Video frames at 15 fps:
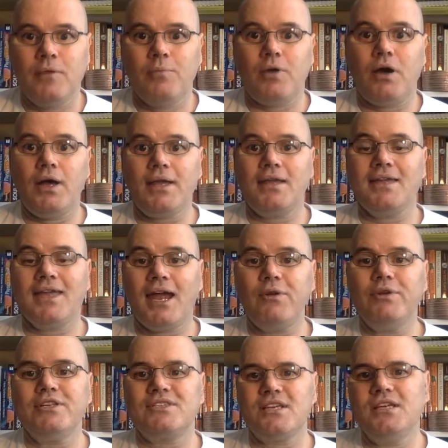But I can
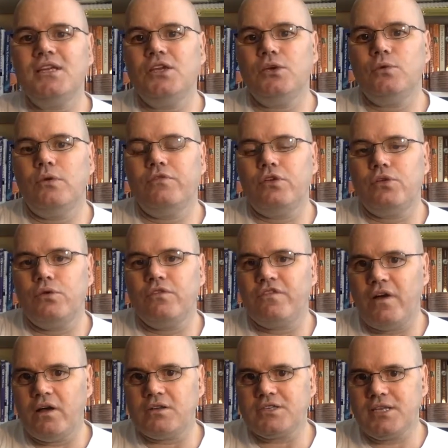guarantee you, if you do
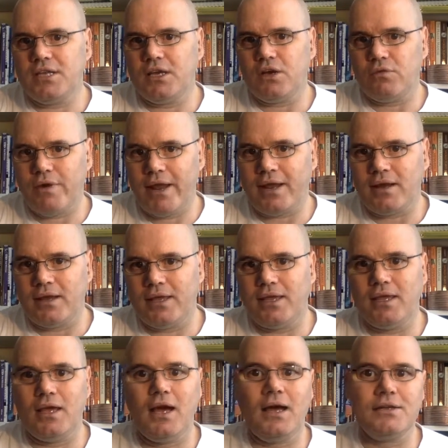fasting
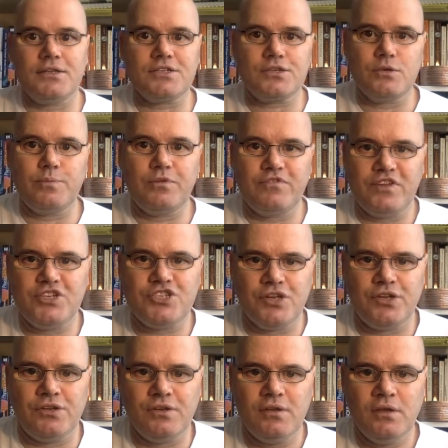correctly under
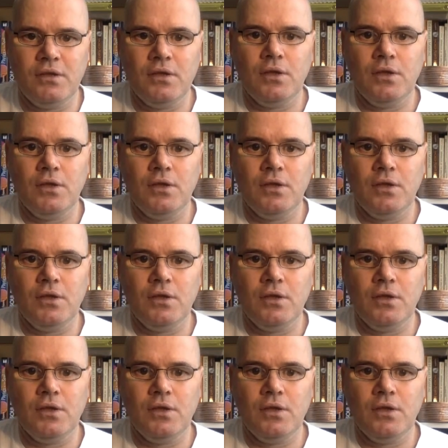supervision,